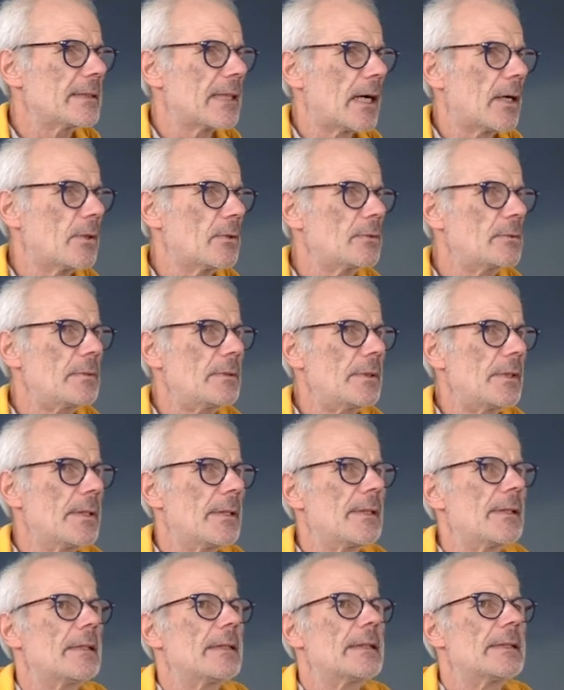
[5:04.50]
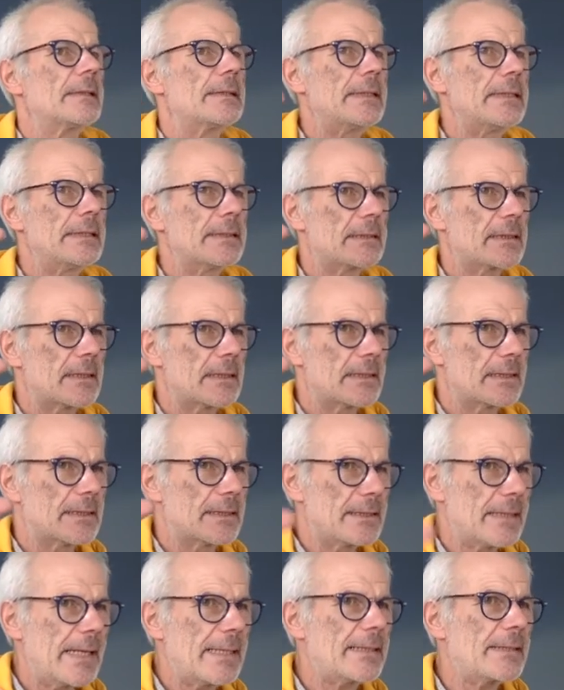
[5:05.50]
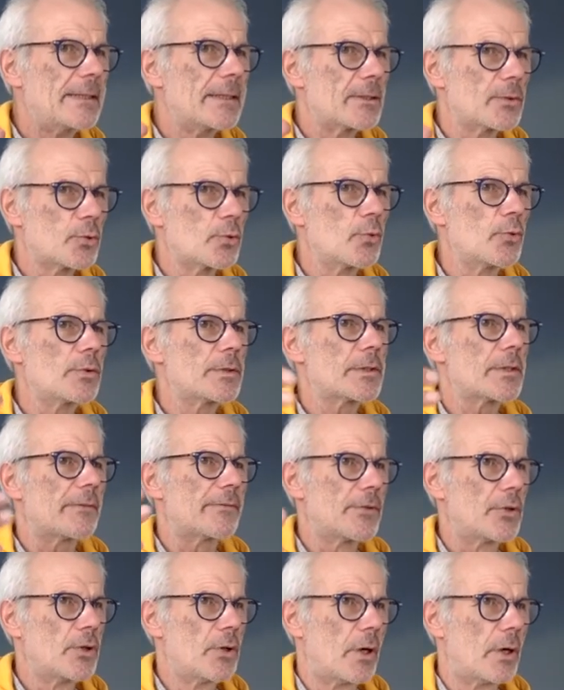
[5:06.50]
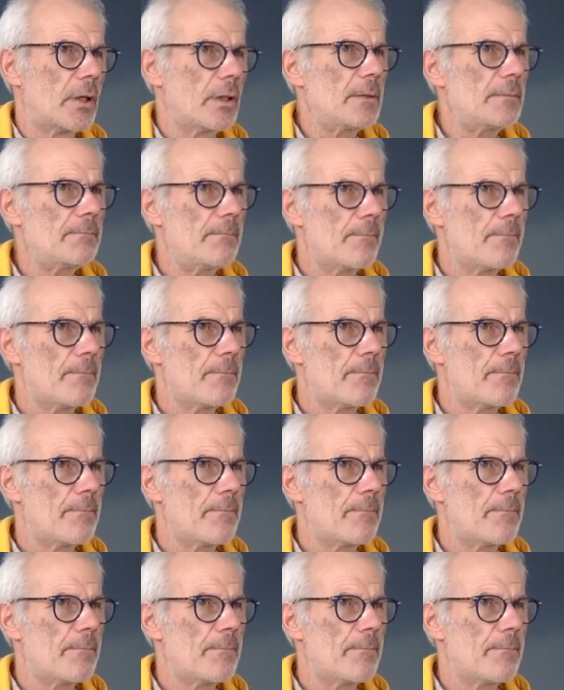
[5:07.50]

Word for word: down these static rules of a law,